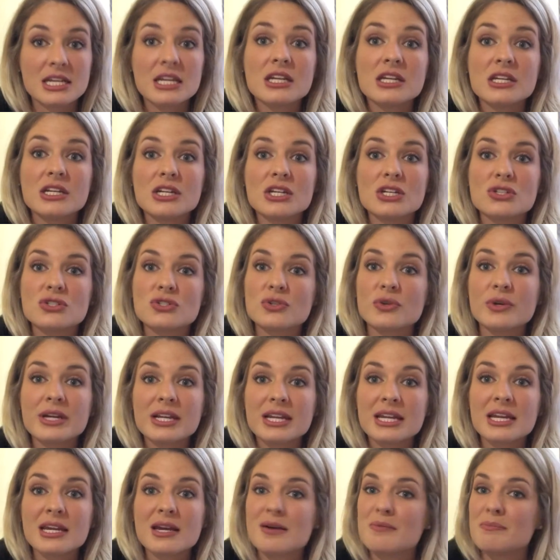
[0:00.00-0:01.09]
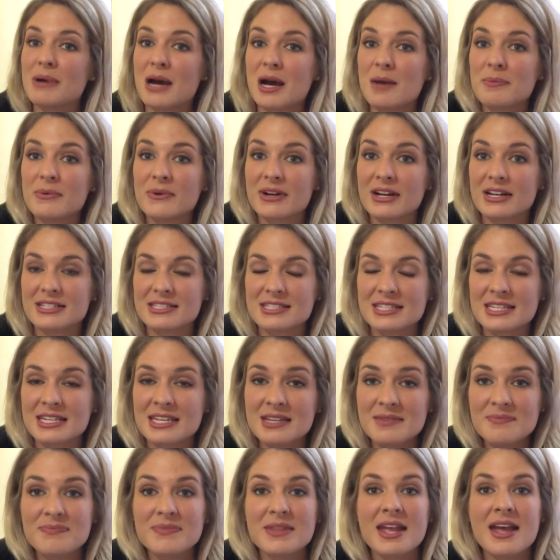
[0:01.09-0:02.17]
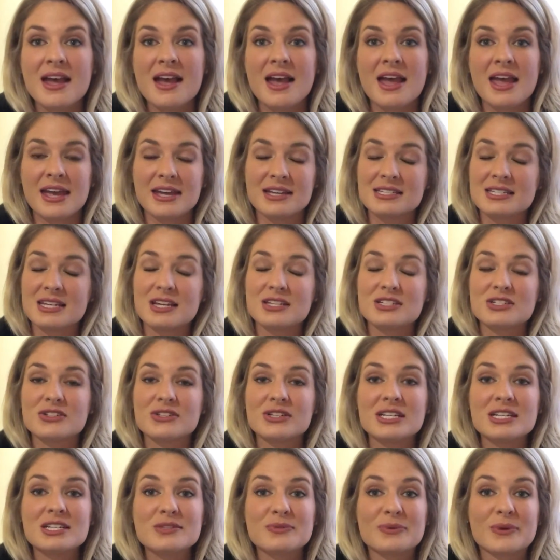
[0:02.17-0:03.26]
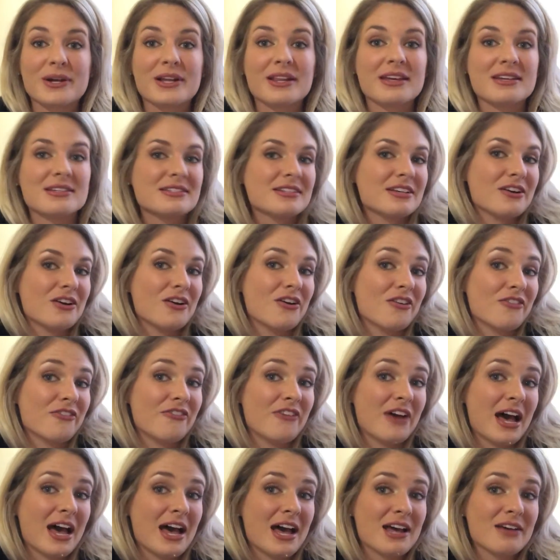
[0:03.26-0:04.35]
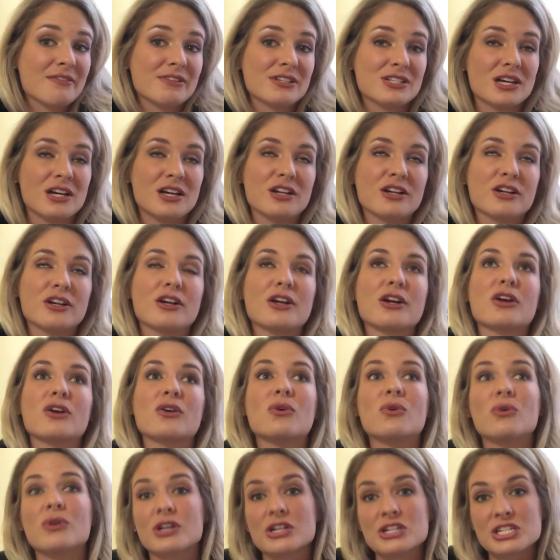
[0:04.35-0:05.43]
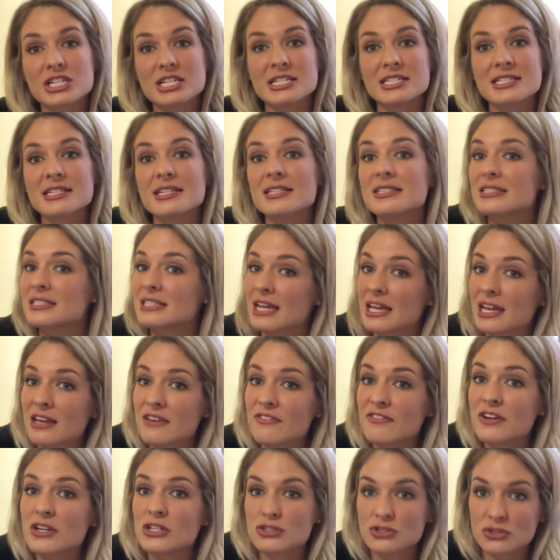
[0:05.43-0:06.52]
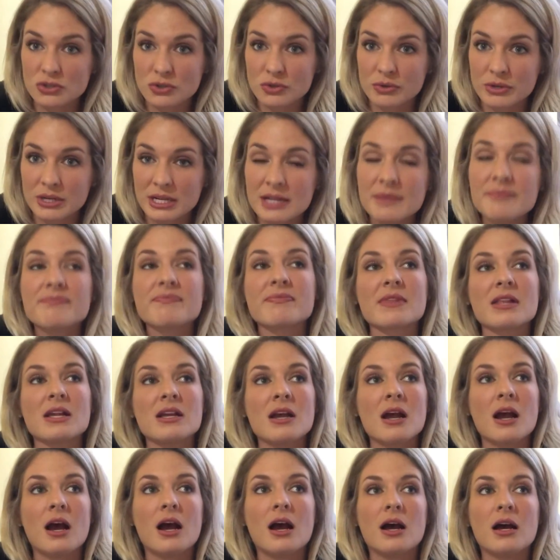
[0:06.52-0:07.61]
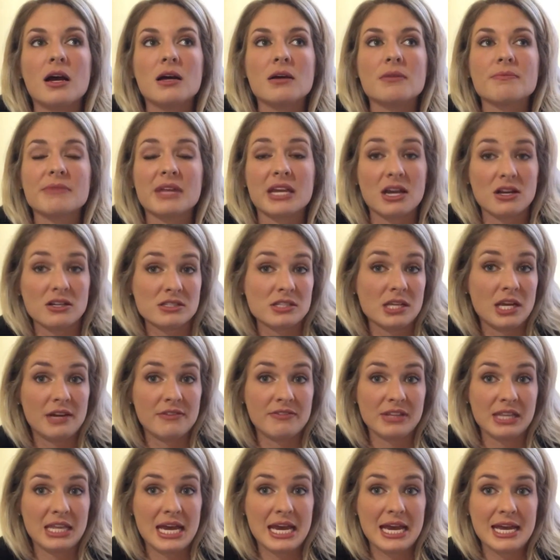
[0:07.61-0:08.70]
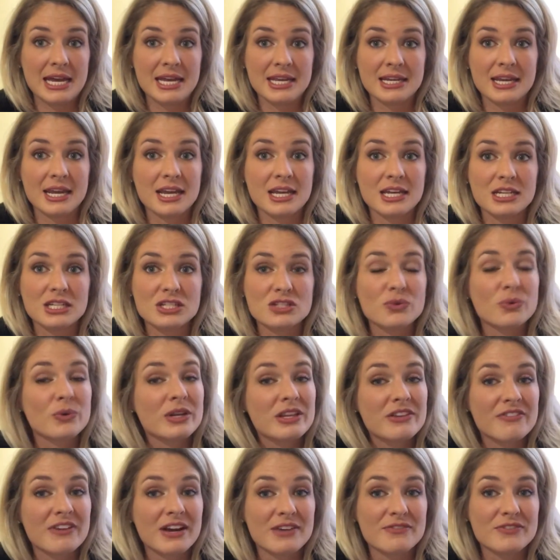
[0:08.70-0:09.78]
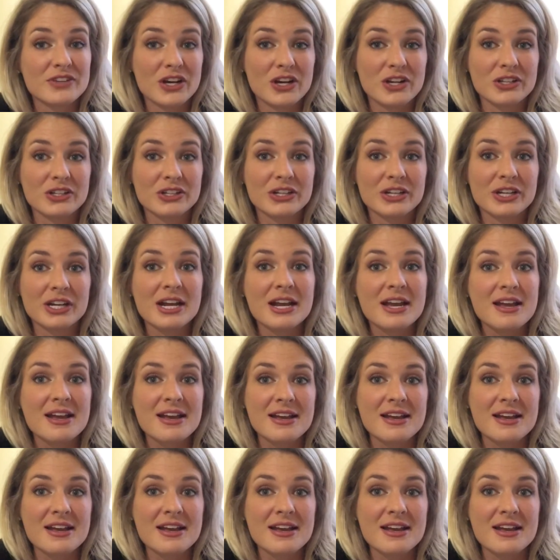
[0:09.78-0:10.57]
in joining Paparazzi Accessories, where they sell $5 gorgeous safe jewelry, they also have a line, a $25